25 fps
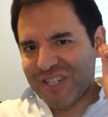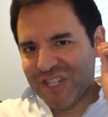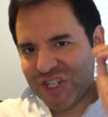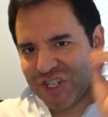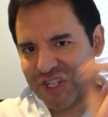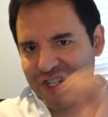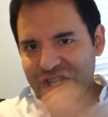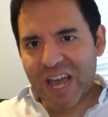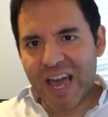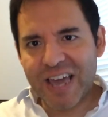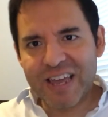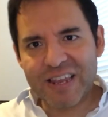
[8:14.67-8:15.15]

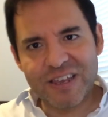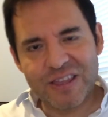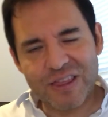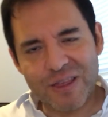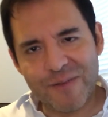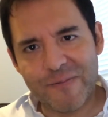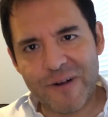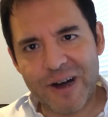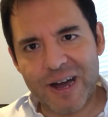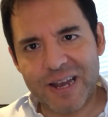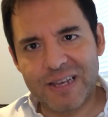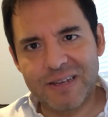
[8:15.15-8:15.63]
shine in
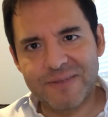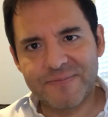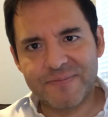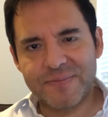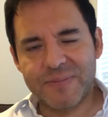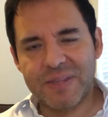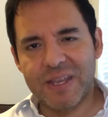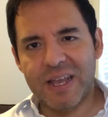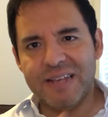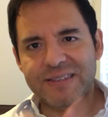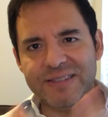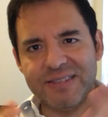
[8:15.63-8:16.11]
the body
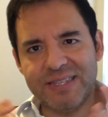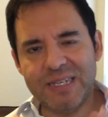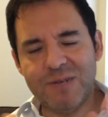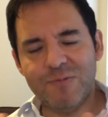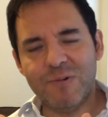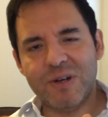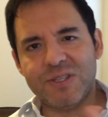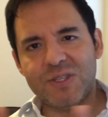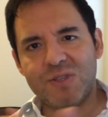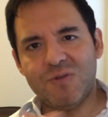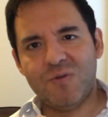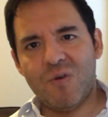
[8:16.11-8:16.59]
and see
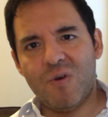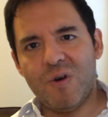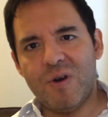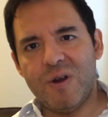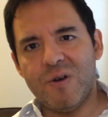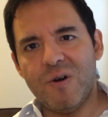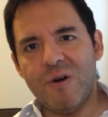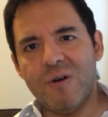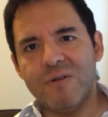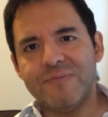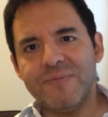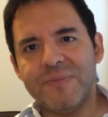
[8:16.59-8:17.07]
what's
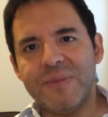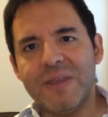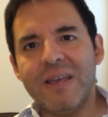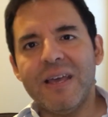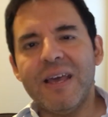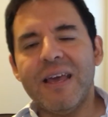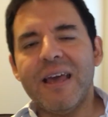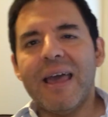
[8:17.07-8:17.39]
going on,